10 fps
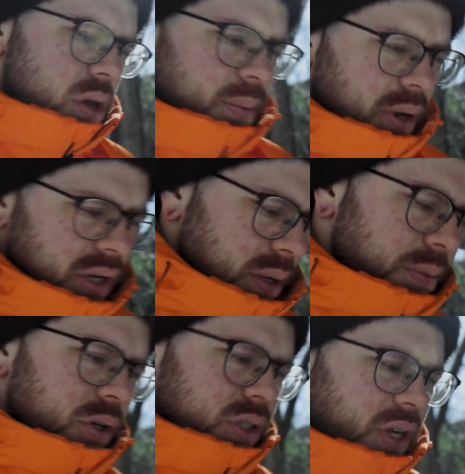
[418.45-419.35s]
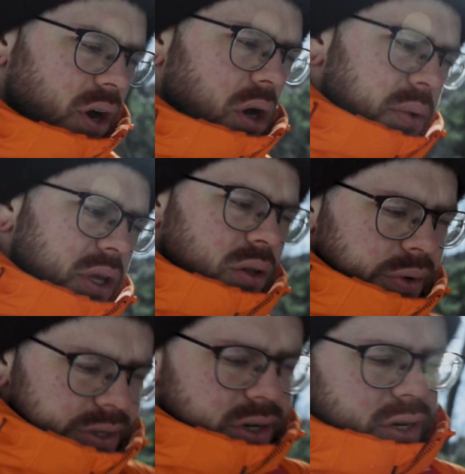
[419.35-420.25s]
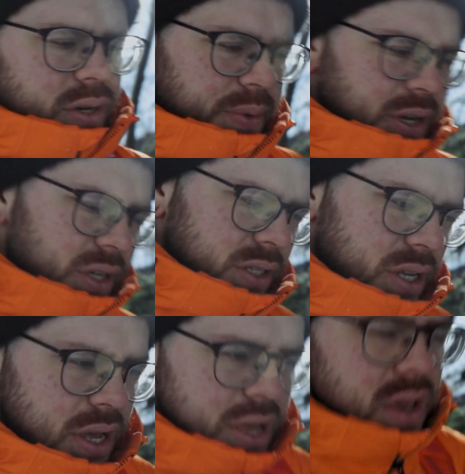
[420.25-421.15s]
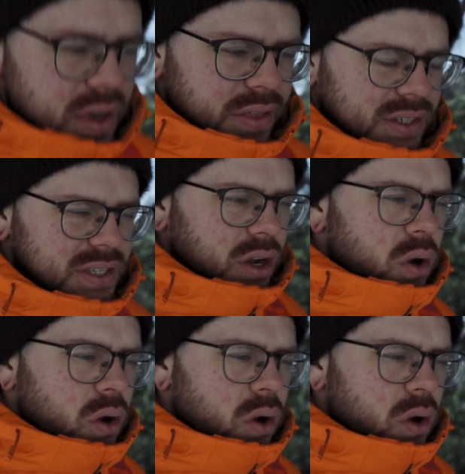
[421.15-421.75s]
because I'm usually a hermit in the winter because things get